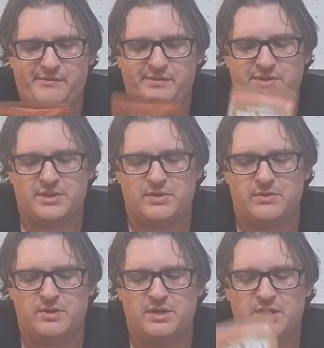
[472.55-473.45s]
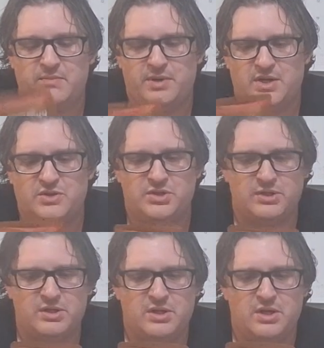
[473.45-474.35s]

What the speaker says: So and brown sugar.